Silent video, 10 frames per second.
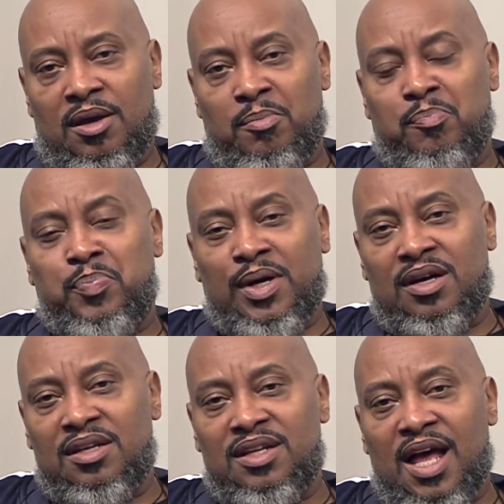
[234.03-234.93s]

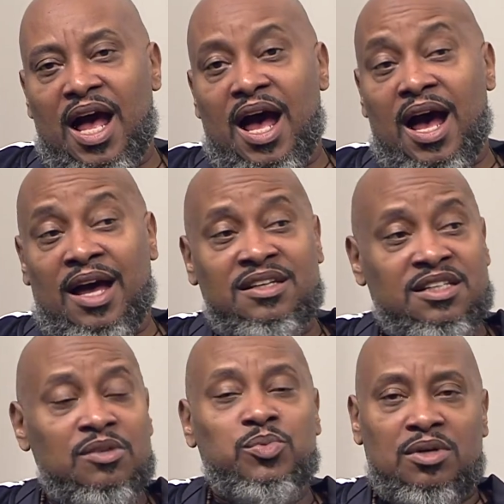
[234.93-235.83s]
But I
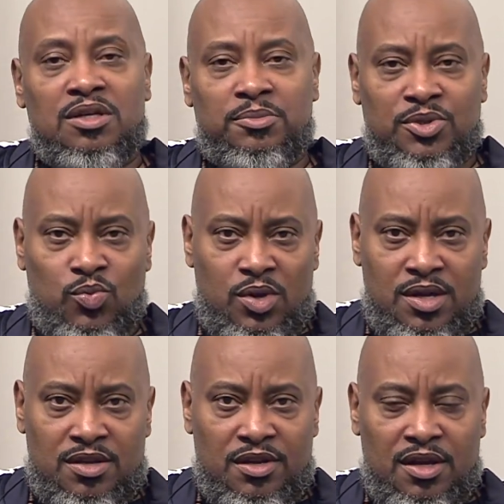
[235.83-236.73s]
did want him to
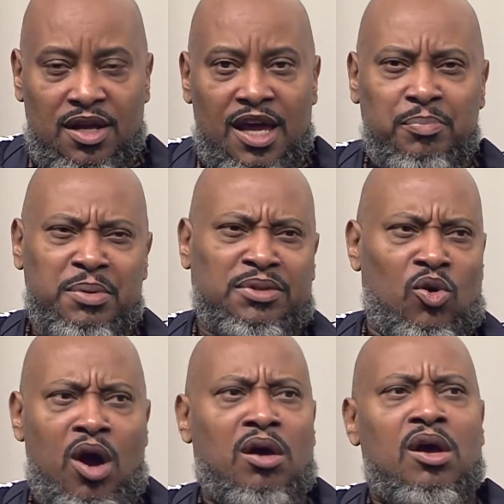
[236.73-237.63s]
win. And people say,
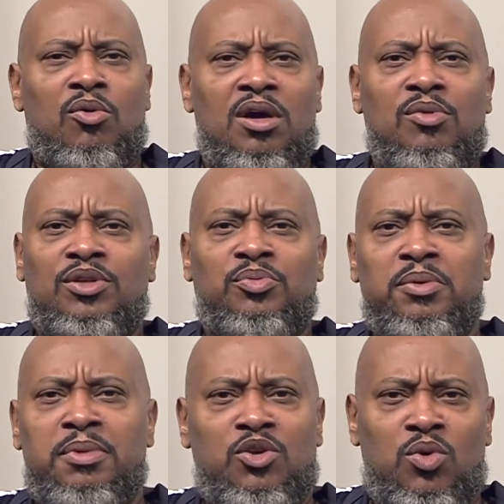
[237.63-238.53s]
"Oh, what do you
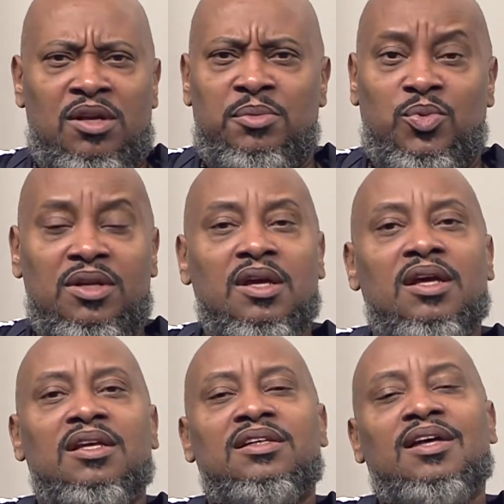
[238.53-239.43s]
mean you want him to win?"
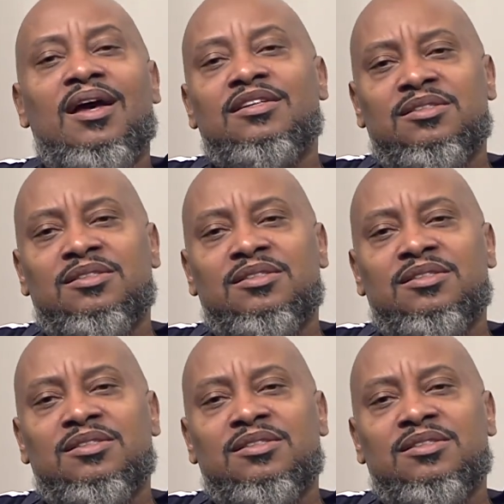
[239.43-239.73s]
Yes,